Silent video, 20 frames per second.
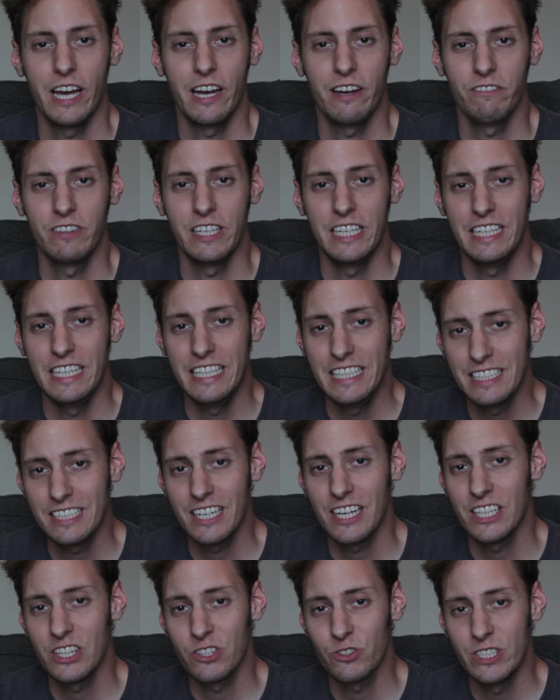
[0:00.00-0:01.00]
have the
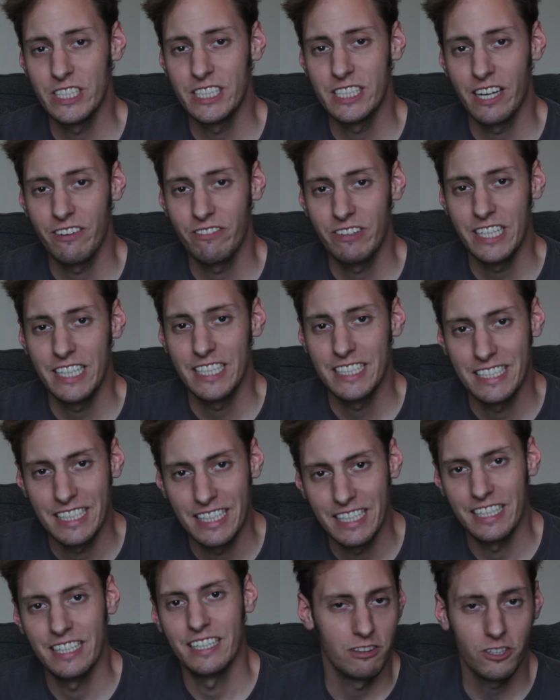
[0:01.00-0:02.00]
Nissan
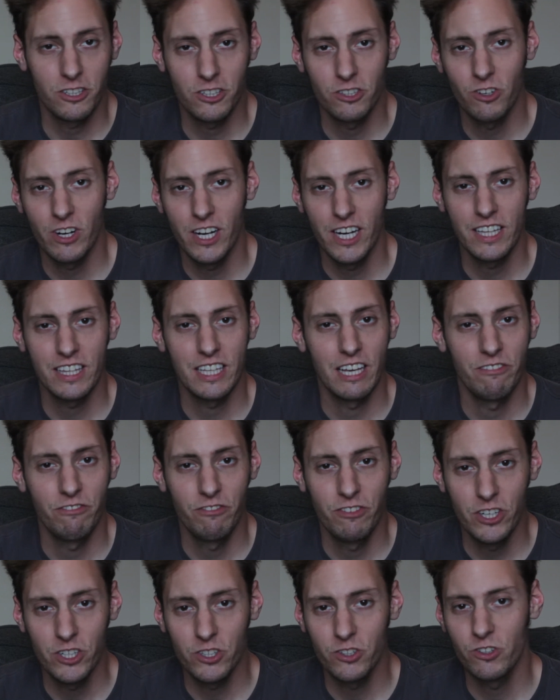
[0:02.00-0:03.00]
370Z. Look great, they
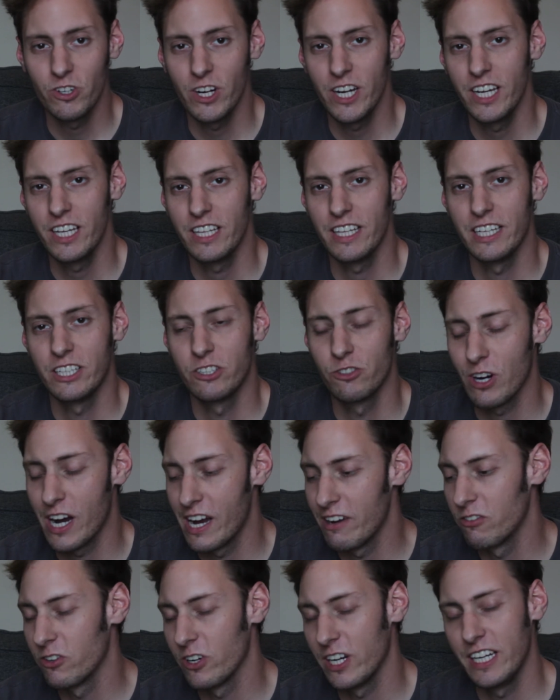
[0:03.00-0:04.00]
feel great, they
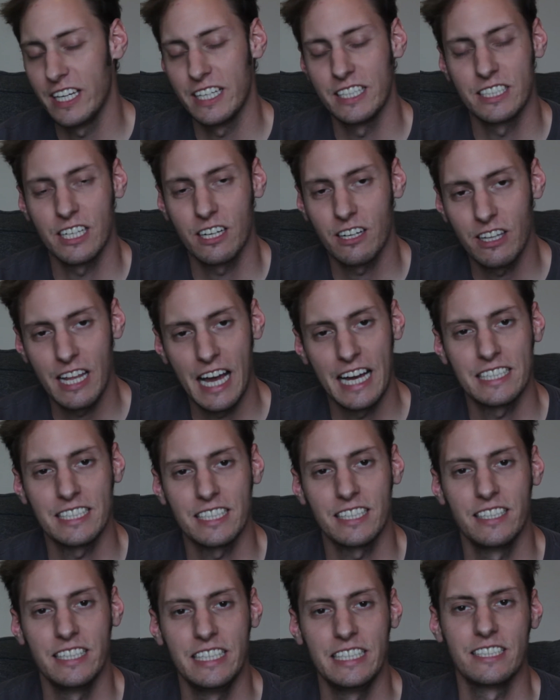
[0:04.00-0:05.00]
drive great. It's a
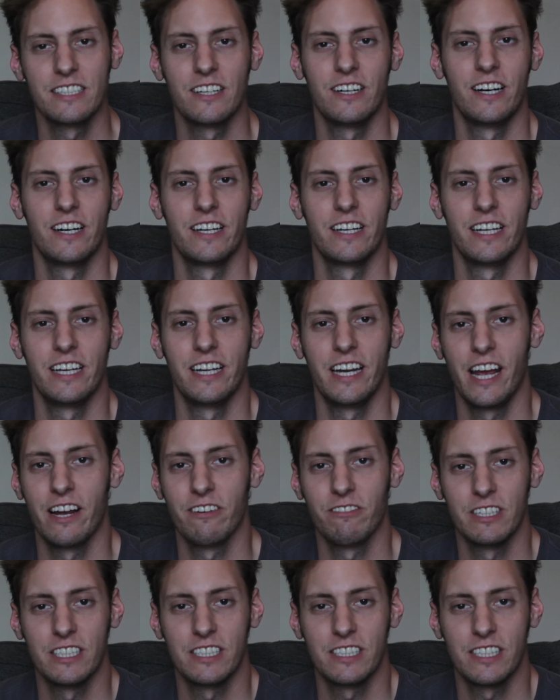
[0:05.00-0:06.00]
classic Nissan in
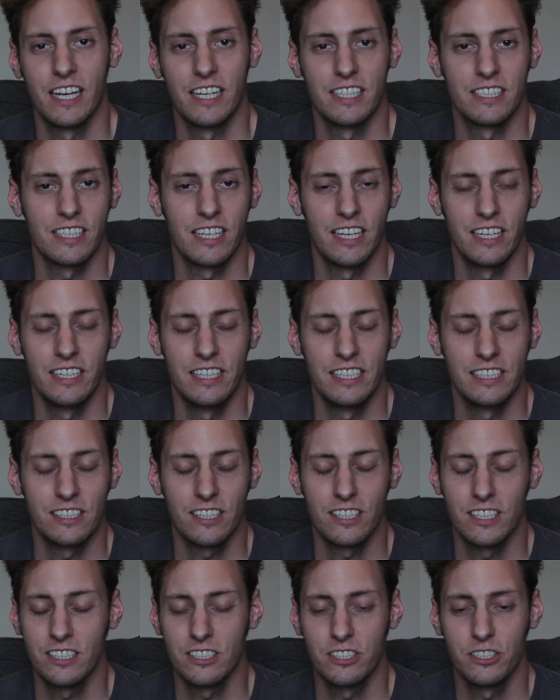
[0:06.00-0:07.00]
every sense, and
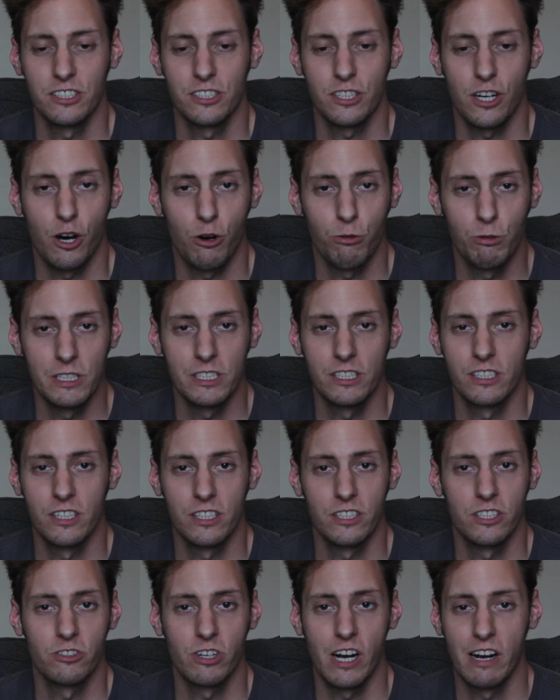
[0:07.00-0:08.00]
Nissan's just always
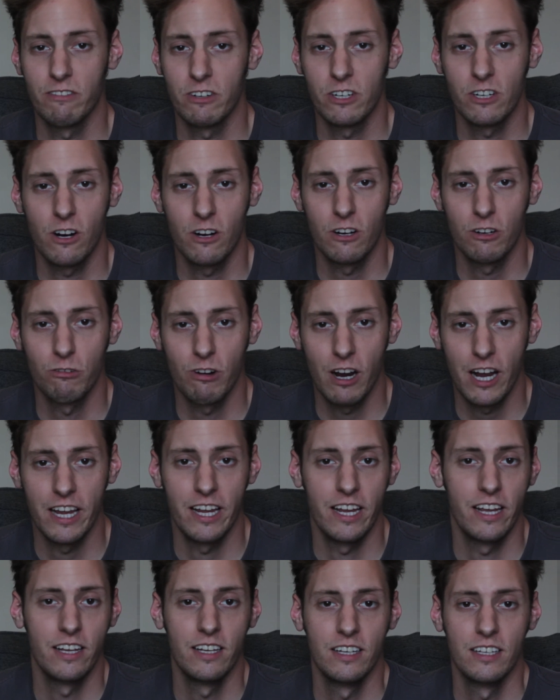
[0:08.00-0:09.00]
done the driver car
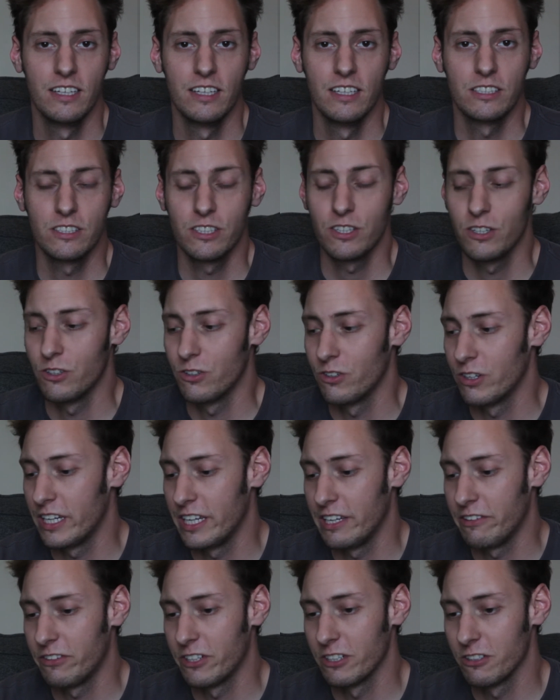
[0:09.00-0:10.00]
right. So
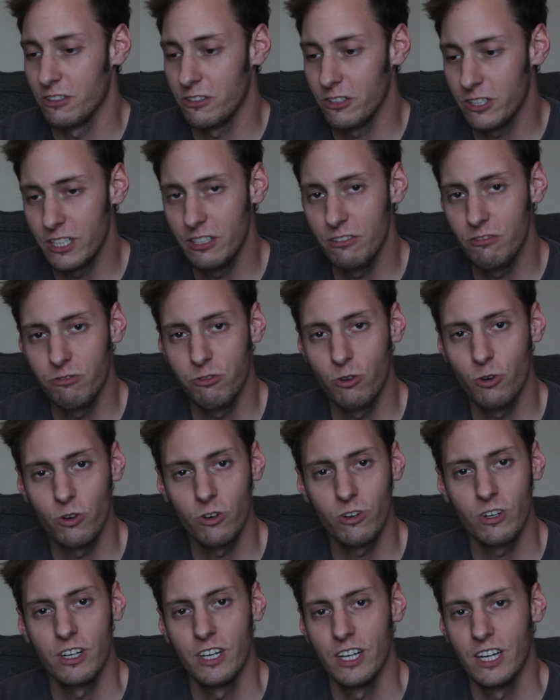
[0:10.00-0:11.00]
if you're looking
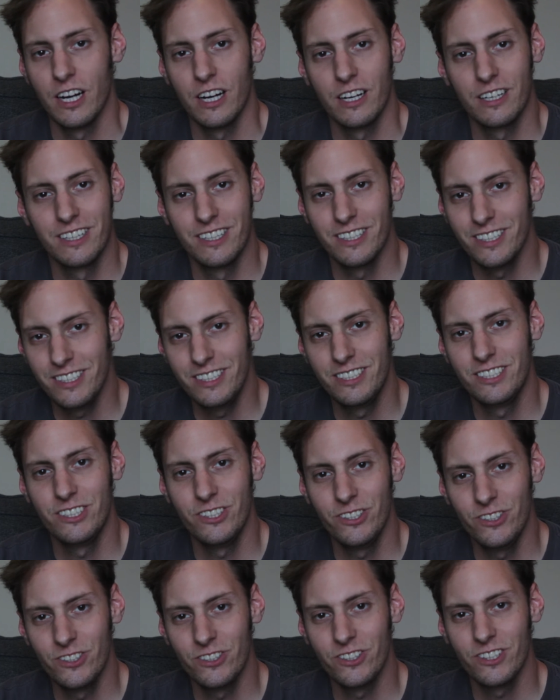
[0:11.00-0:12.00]
for a good
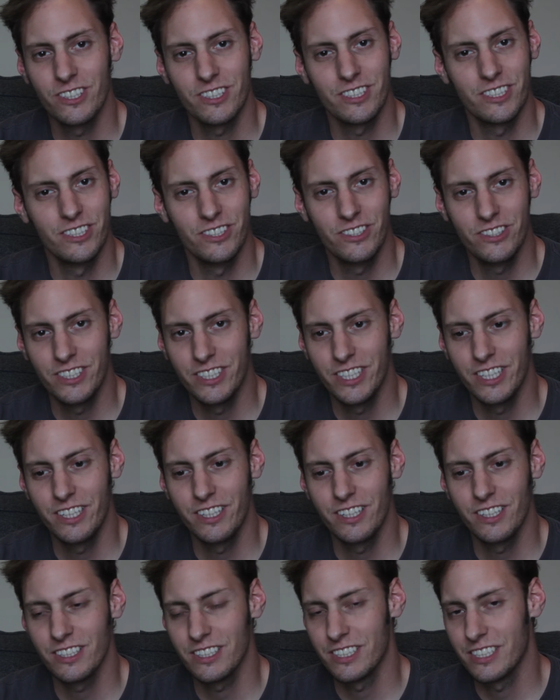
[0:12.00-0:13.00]
2-door,
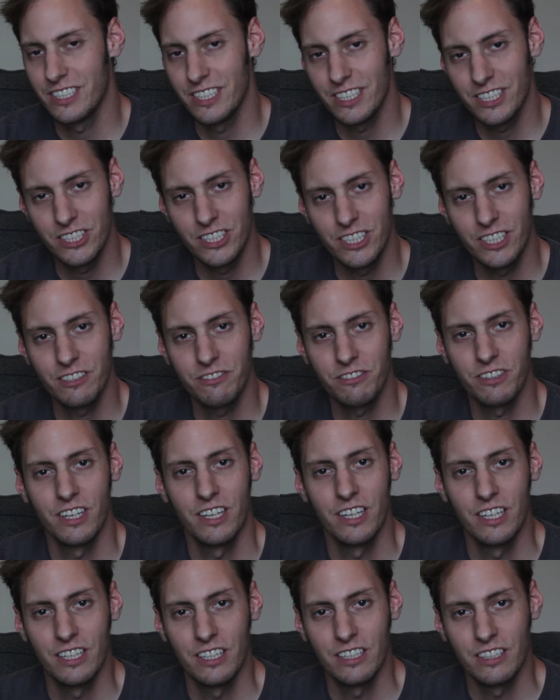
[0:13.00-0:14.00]
2-seater, stick shift,
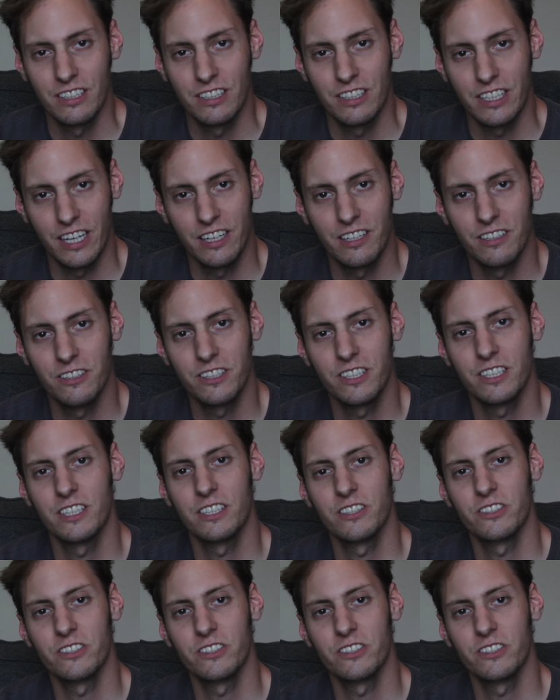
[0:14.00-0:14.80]
take a look at the